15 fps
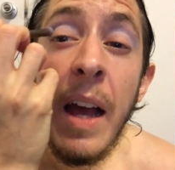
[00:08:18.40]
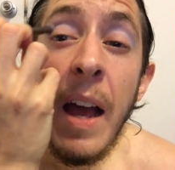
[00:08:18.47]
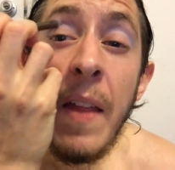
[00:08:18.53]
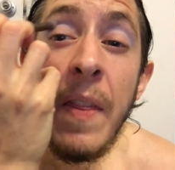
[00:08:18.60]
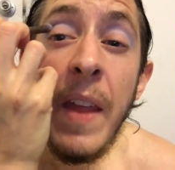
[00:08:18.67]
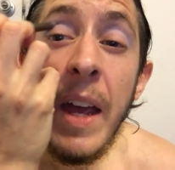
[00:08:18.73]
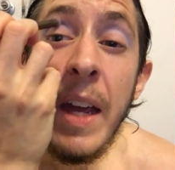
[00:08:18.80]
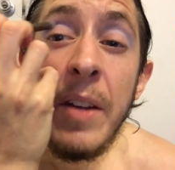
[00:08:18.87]

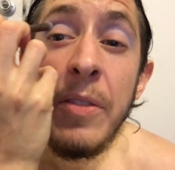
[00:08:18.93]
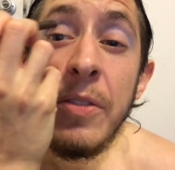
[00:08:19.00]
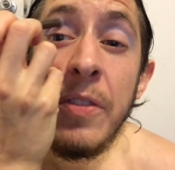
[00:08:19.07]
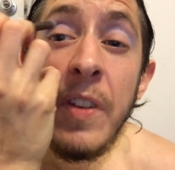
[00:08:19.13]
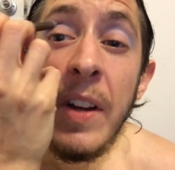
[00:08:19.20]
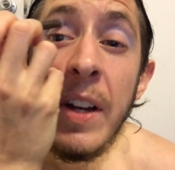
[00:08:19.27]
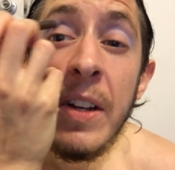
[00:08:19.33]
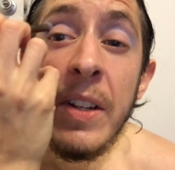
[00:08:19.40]
and then
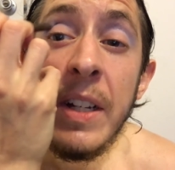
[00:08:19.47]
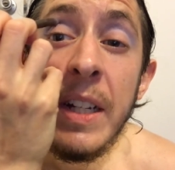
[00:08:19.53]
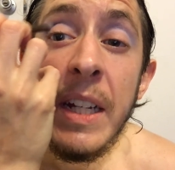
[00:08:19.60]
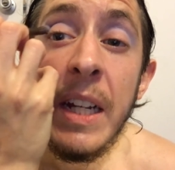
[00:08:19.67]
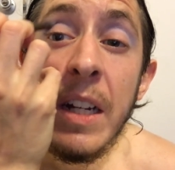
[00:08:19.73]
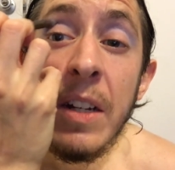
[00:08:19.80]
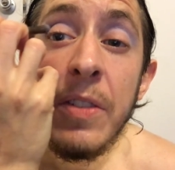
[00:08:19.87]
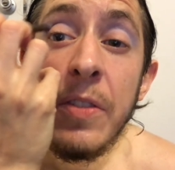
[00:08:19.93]
very
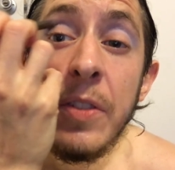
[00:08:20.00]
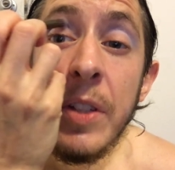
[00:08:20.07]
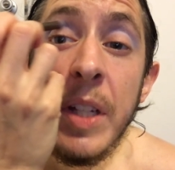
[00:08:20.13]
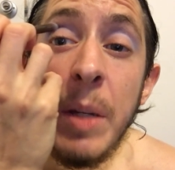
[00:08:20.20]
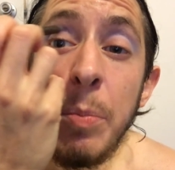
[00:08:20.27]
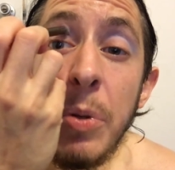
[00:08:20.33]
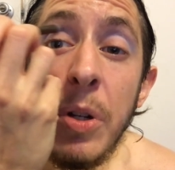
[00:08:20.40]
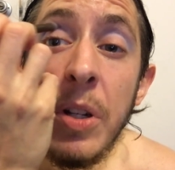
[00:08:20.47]

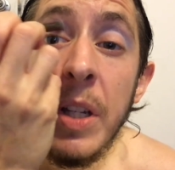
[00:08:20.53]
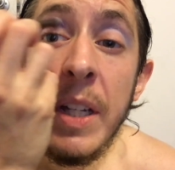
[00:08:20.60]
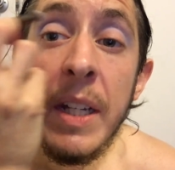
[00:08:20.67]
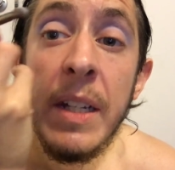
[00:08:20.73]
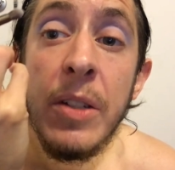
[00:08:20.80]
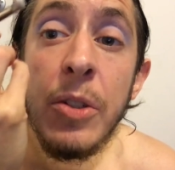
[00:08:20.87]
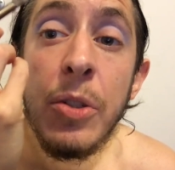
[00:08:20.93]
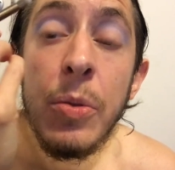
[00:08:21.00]
carefully pull it
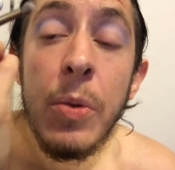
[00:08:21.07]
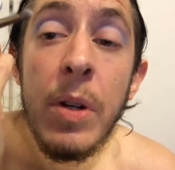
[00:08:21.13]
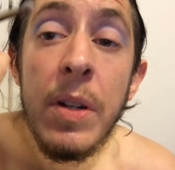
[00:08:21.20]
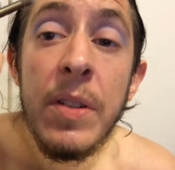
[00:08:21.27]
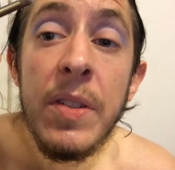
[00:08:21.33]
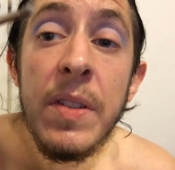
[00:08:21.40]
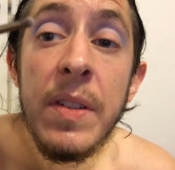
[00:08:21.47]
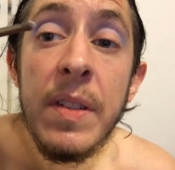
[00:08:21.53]
in
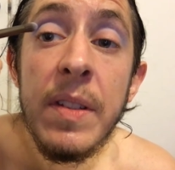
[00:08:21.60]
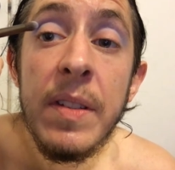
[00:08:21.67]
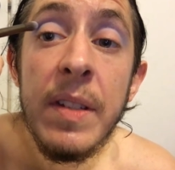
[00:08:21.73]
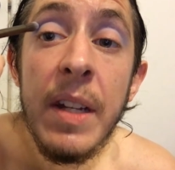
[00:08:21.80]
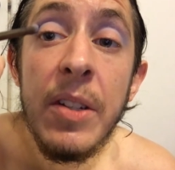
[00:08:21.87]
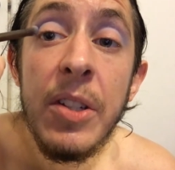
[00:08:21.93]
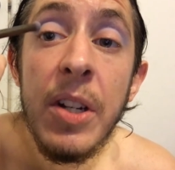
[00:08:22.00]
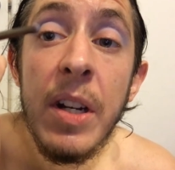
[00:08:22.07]
towards the
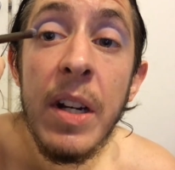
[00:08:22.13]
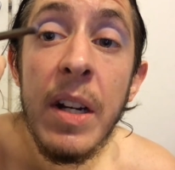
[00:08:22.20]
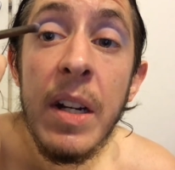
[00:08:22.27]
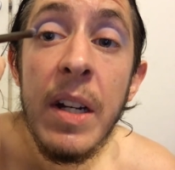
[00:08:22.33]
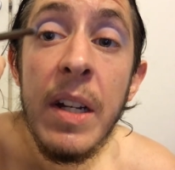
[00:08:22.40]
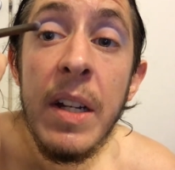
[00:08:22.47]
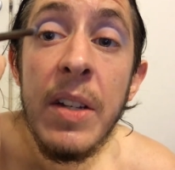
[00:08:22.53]
center.